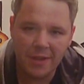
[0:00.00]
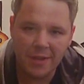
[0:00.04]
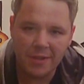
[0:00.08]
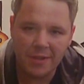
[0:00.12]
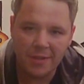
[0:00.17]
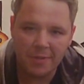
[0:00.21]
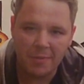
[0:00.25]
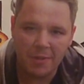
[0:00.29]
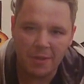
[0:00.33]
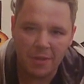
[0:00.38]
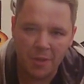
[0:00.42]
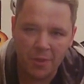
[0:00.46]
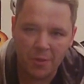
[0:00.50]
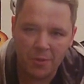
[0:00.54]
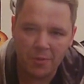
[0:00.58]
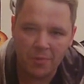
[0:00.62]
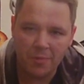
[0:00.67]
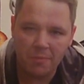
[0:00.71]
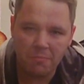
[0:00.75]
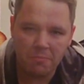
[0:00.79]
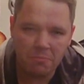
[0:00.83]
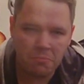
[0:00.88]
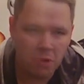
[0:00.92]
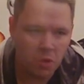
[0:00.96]
as some of the other
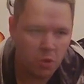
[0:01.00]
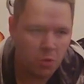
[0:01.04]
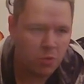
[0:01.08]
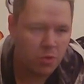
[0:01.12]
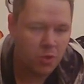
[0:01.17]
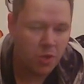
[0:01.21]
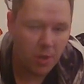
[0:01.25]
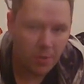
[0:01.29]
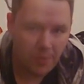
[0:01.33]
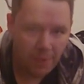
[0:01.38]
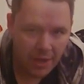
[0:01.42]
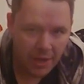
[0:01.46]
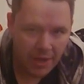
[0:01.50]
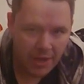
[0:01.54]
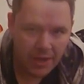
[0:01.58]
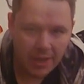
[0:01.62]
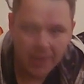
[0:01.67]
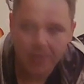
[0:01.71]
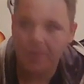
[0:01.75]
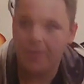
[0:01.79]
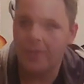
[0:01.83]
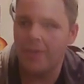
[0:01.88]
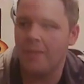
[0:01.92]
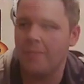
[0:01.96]
new stuff I get.
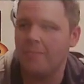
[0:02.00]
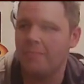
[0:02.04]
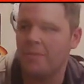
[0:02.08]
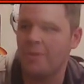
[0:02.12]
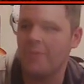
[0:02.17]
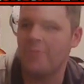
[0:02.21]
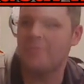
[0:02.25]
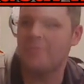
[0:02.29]
It's